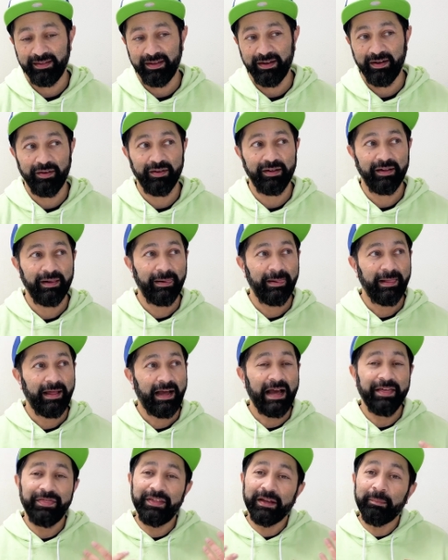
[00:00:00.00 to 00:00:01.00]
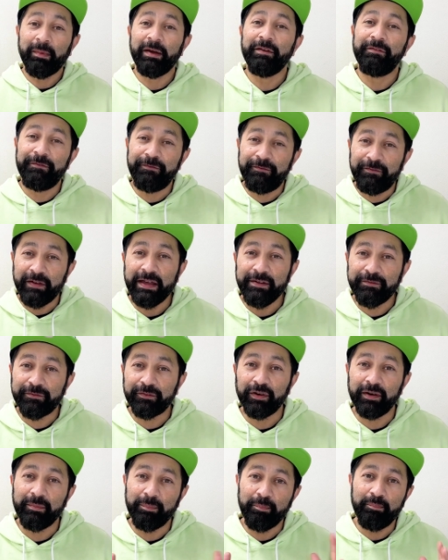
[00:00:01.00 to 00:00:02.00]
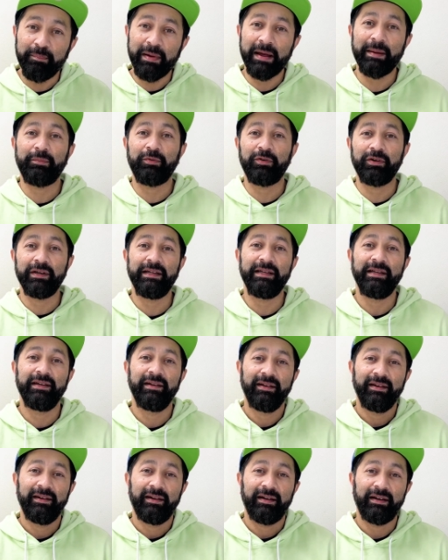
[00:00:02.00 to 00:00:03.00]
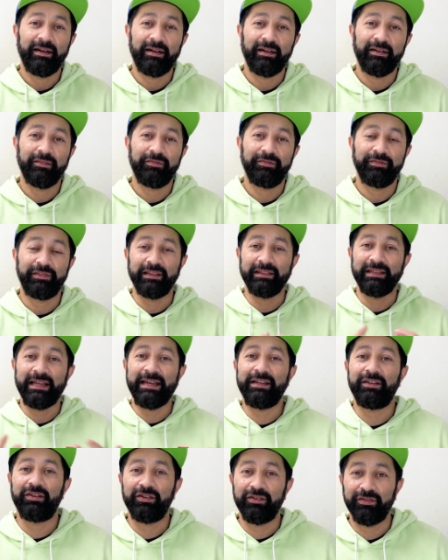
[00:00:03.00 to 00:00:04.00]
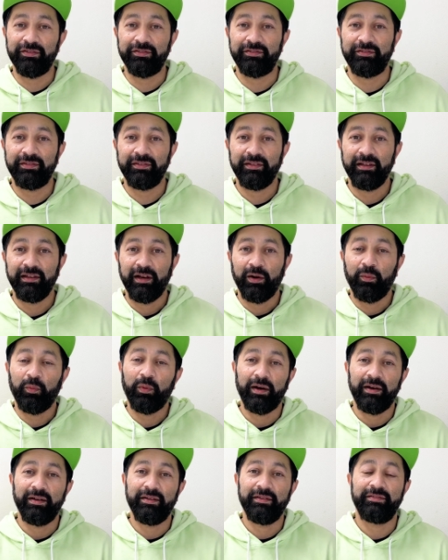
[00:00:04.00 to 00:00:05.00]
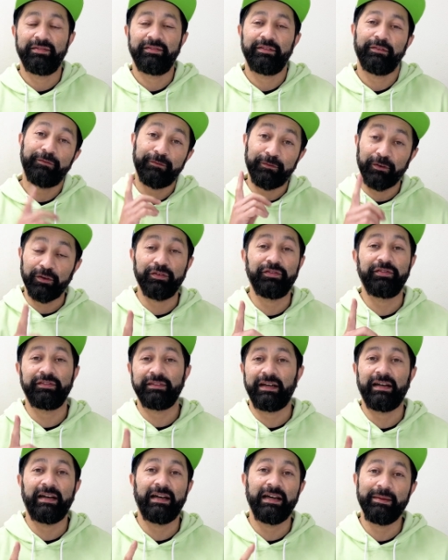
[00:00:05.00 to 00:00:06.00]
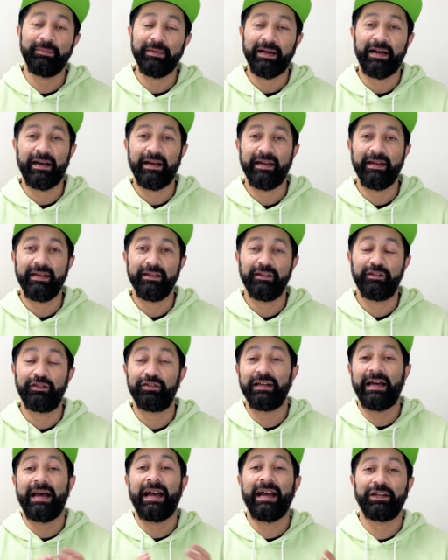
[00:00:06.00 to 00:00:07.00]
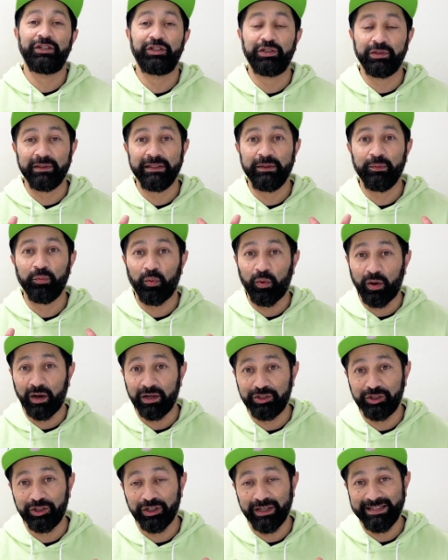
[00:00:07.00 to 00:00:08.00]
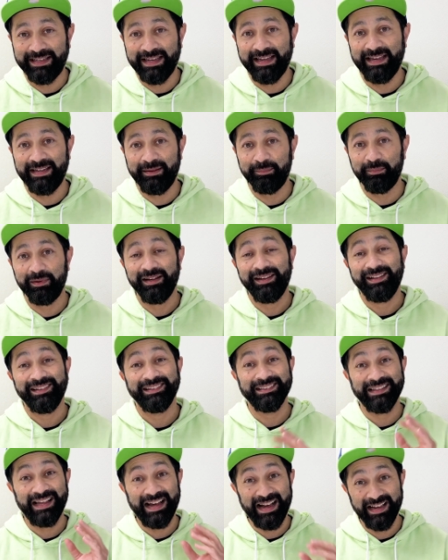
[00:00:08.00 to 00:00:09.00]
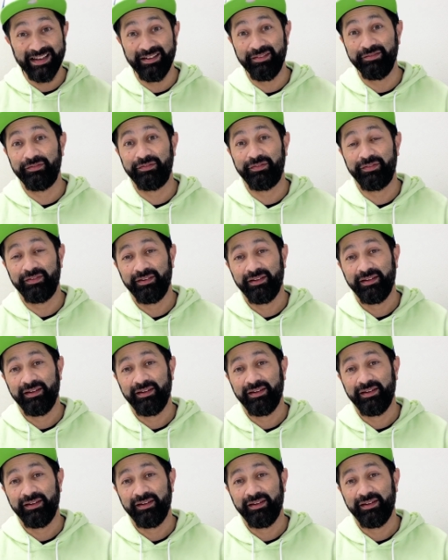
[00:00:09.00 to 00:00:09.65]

Yeah. I think my favorite memory of the Lakers was the first time I could actually watch a game live.